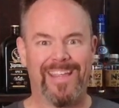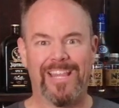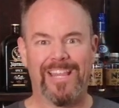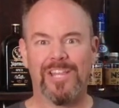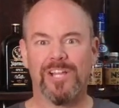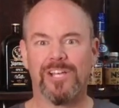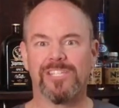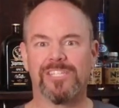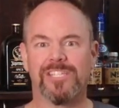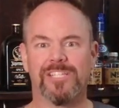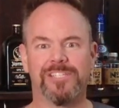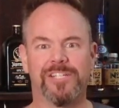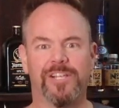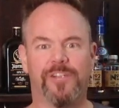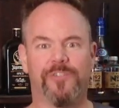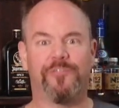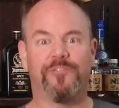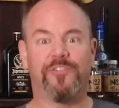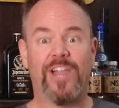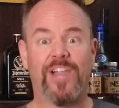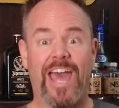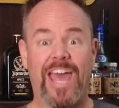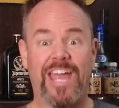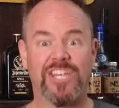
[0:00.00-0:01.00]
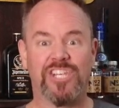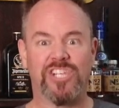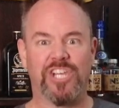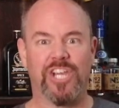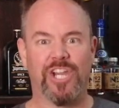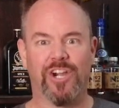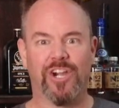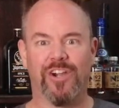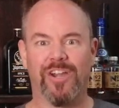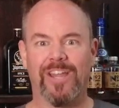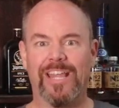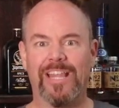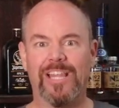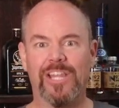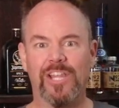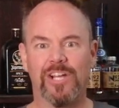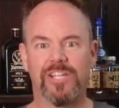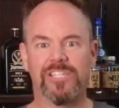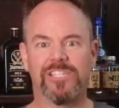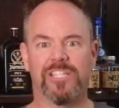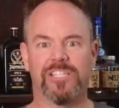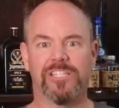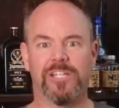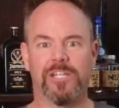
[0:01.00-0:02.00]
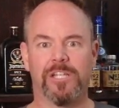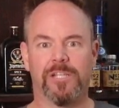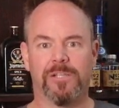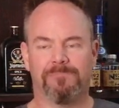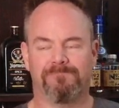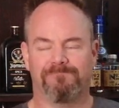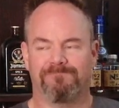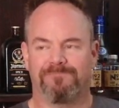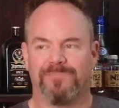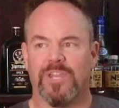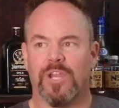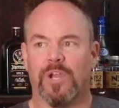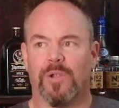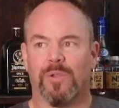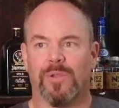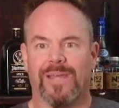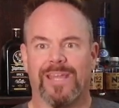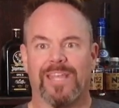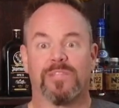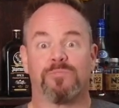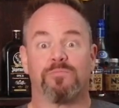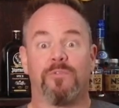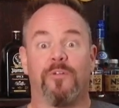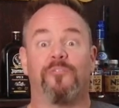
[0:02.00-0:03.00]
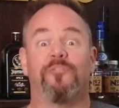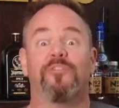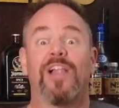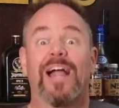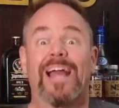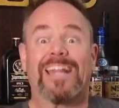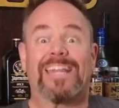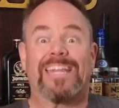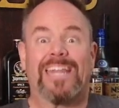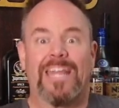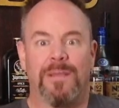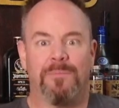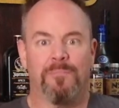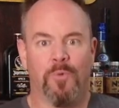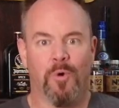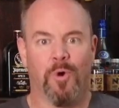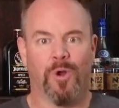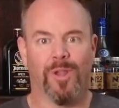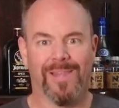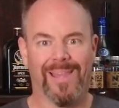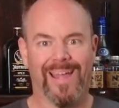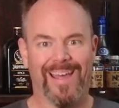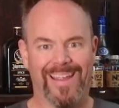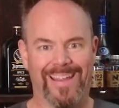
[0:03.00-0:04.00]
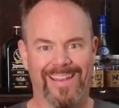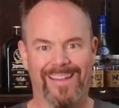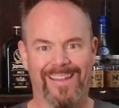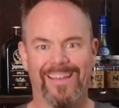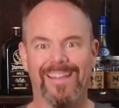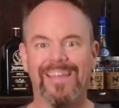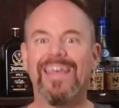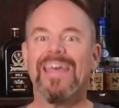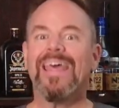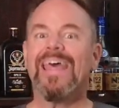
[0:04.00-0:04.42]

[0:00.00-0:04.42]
It looks a little flashier. It looks a little, like it's reflecting more light.